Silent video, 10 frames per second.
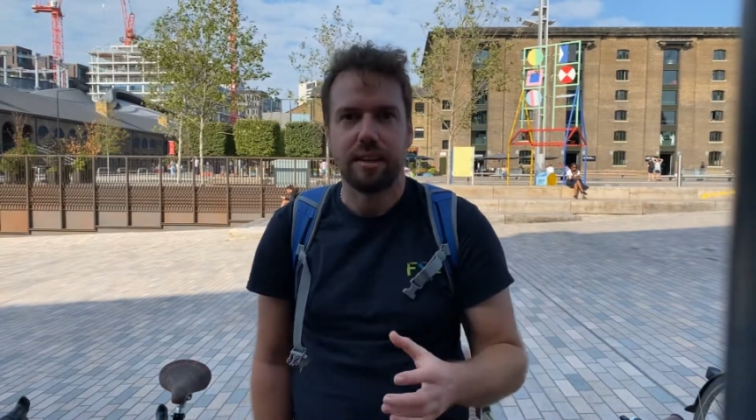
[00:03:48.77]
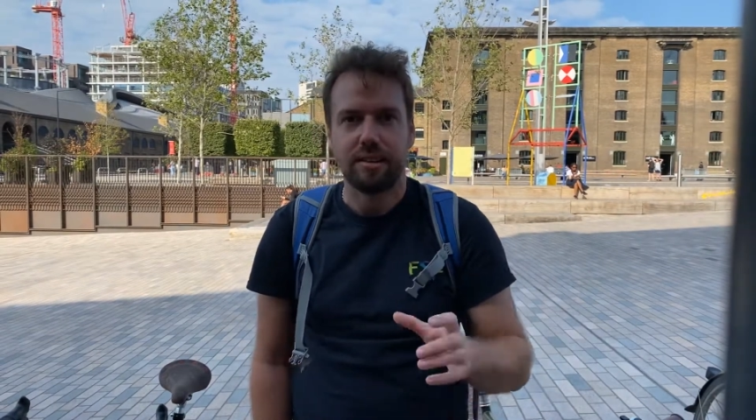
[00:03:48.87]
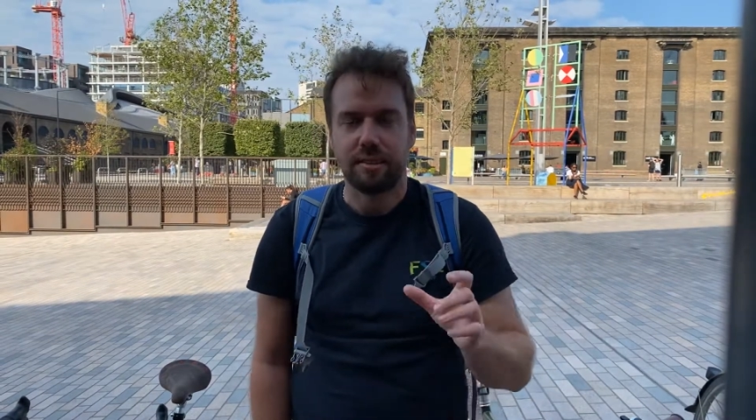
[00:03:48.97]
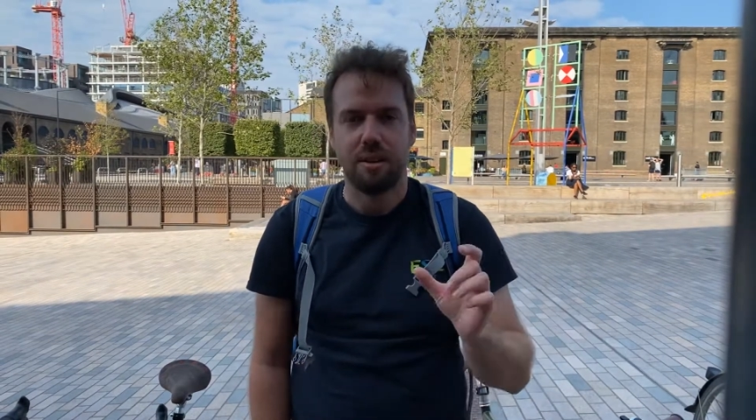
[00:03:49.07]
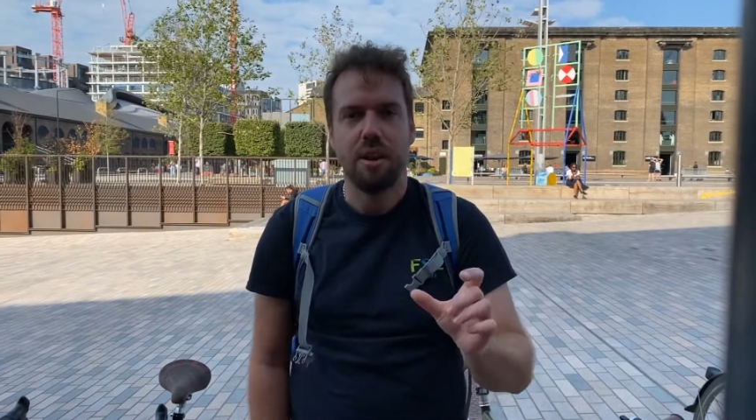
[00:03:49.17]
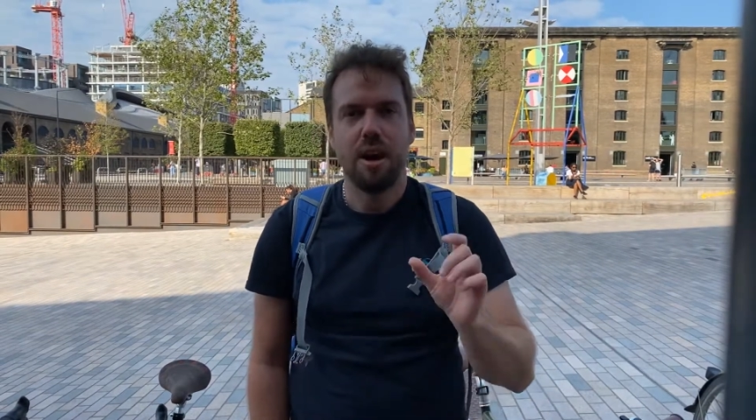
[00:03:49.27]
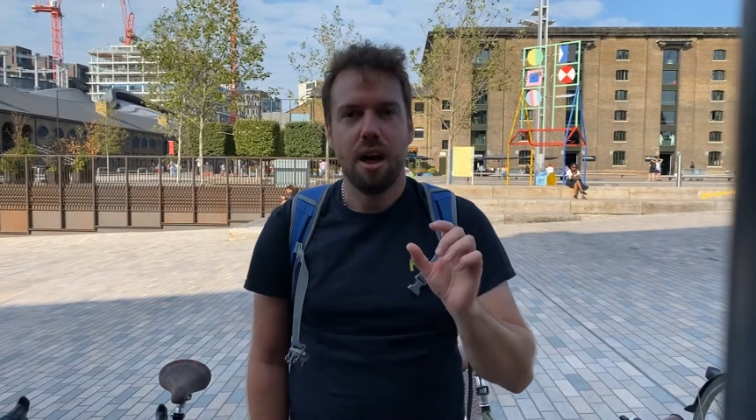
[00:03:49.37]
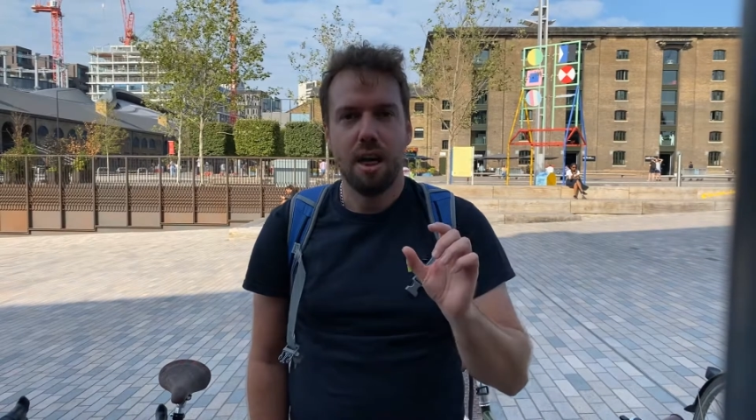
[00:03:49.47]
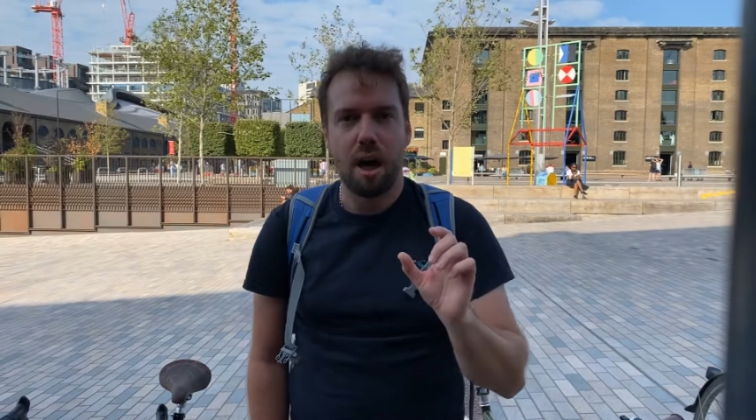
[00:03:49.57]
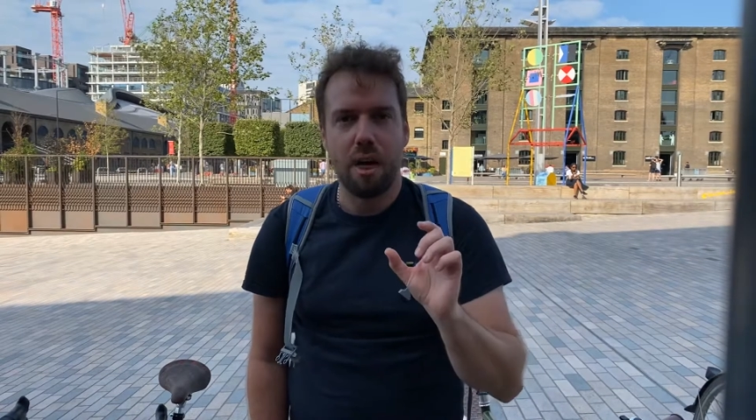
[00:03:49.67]
So
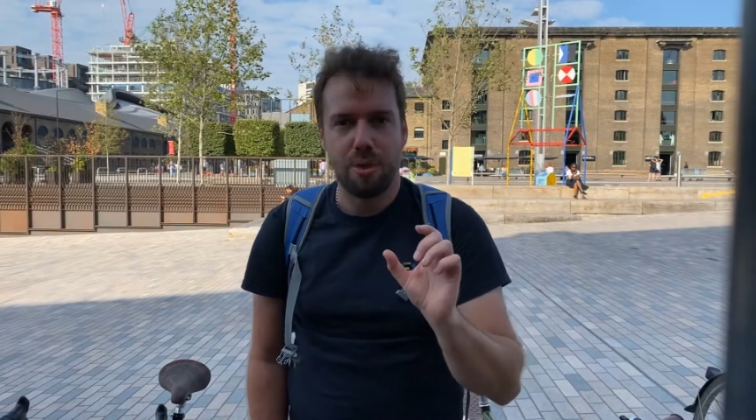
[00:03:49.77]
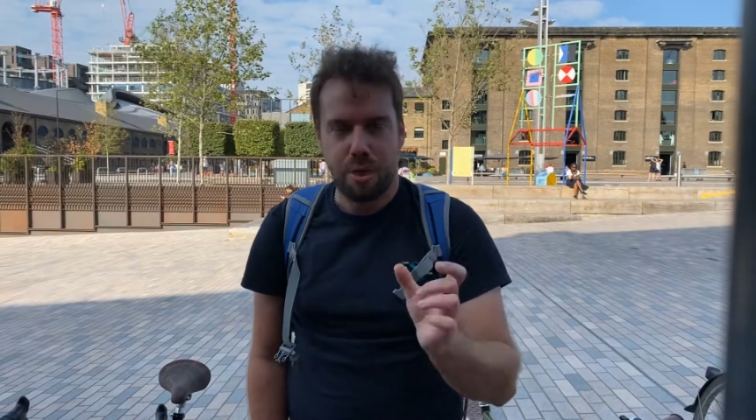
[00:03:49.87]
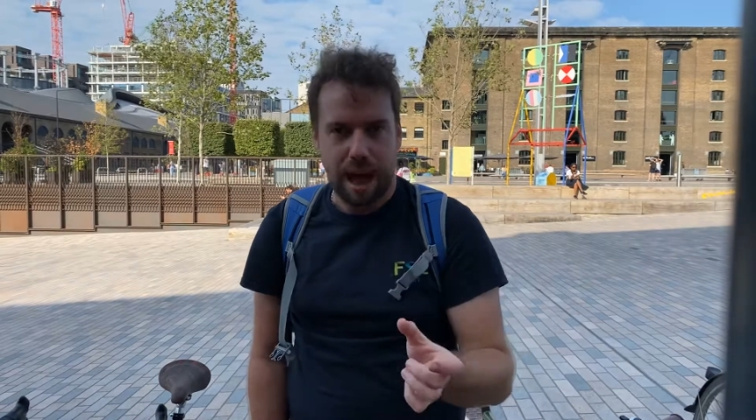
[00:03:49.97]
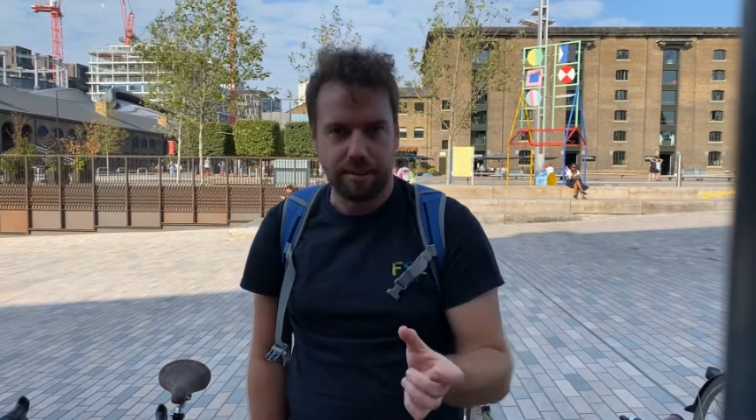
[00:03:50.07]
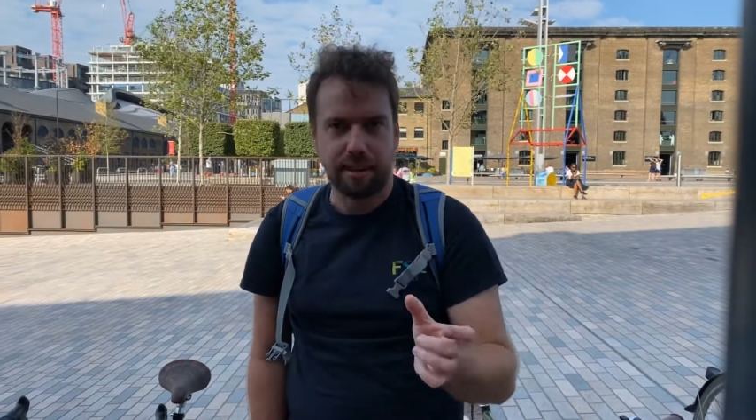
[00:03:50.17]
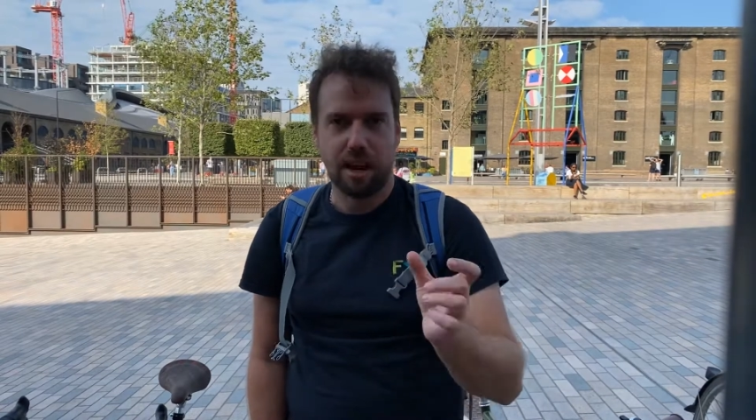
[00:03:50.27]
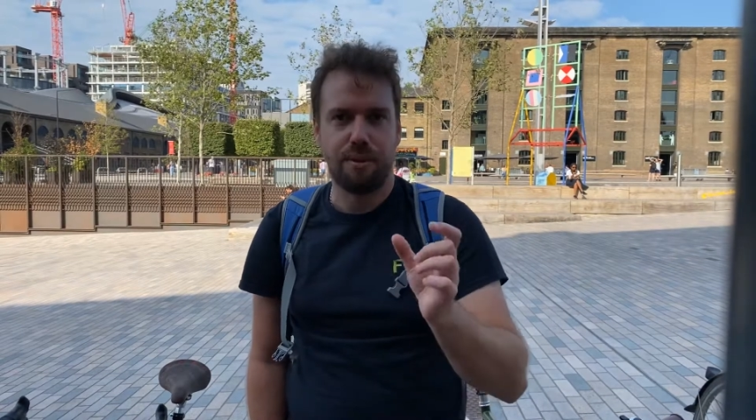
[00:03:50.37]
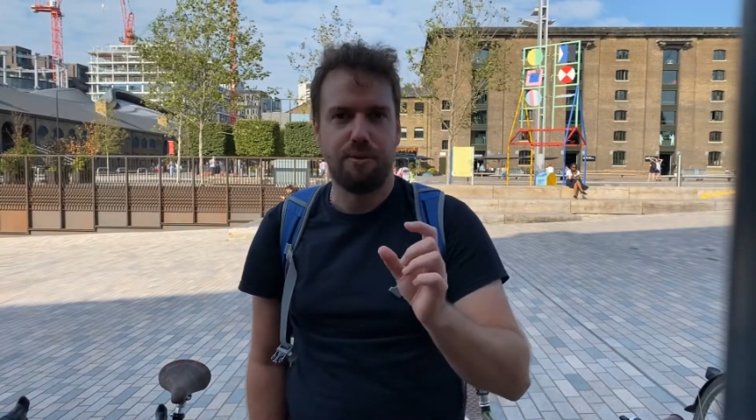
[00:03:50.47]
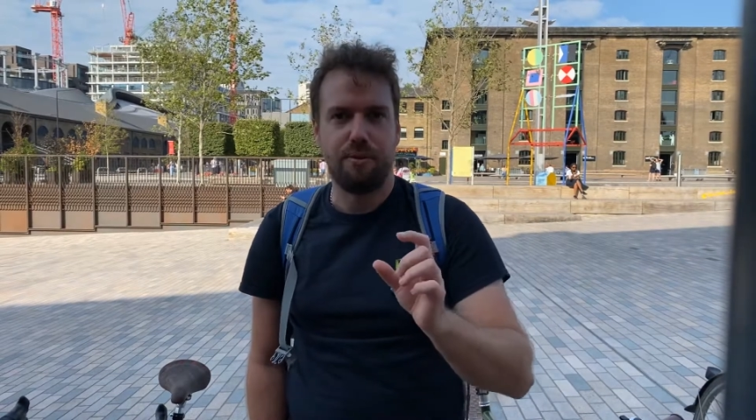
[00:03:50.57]
that's the kind of